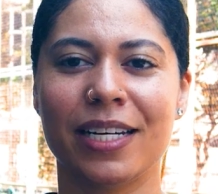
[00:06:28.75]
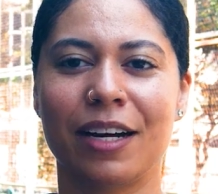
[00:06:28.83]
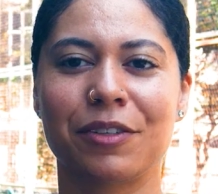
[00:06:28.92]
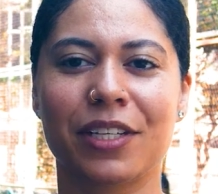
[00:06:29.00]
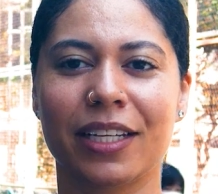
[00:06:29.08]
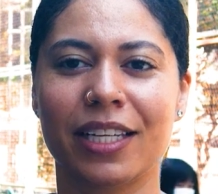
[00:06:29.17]
And
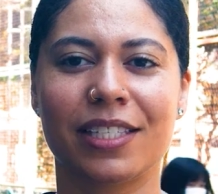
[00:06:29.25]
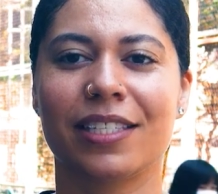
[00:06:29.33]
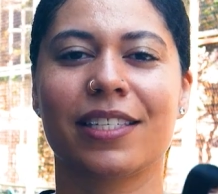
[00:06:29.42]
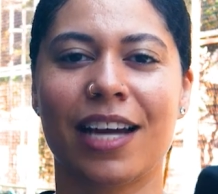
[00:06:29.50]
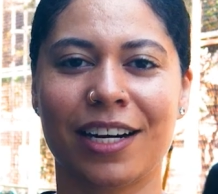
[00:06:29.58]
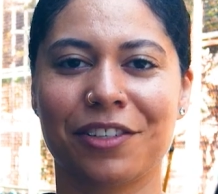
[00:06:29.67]
I was like, this
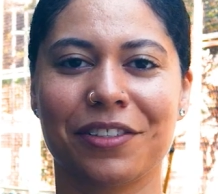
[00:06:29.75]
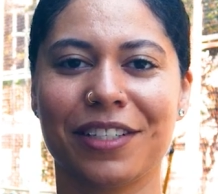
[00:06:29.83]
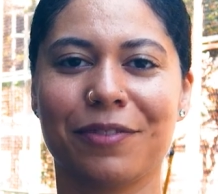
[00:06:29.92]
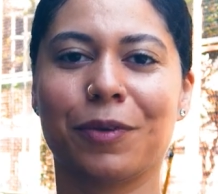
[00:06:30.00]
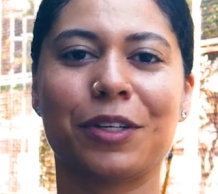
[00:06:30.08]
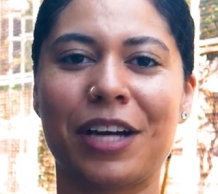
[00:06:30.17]
is
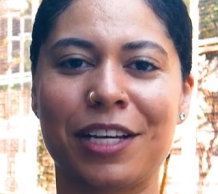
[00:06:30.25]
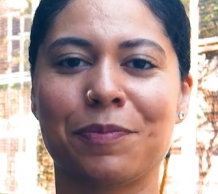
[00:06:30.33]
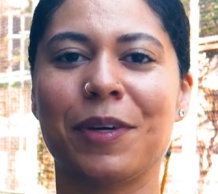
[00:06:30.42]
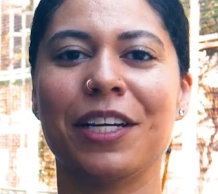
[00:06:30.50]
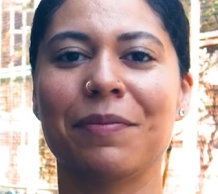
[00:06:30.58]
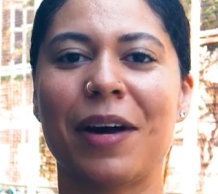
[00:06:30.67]
actually what has
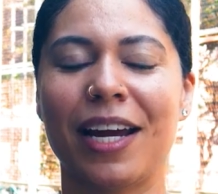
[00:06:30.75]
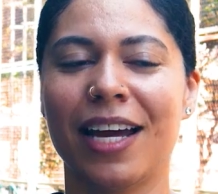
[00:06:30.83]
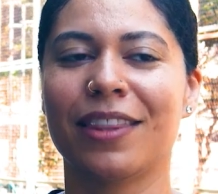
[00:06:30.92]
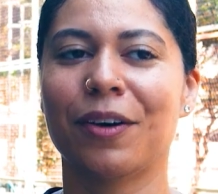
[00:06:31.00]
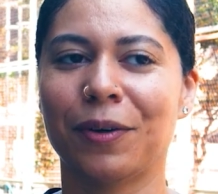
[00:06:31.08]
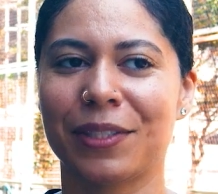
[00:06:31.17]
been in my
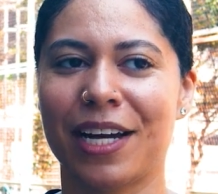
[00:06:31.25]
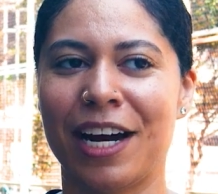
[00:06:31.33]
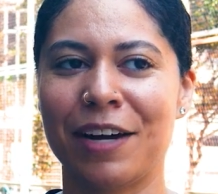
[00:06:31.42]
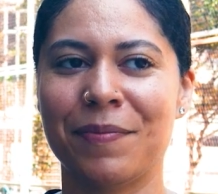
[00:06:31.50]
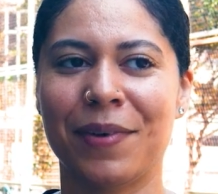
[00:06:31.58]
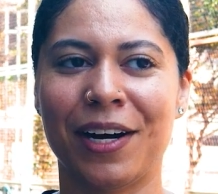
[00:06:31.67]
head the whole
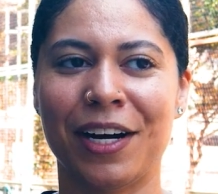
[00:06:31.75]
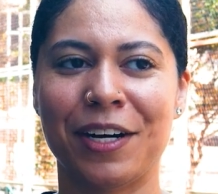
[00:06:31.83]
time.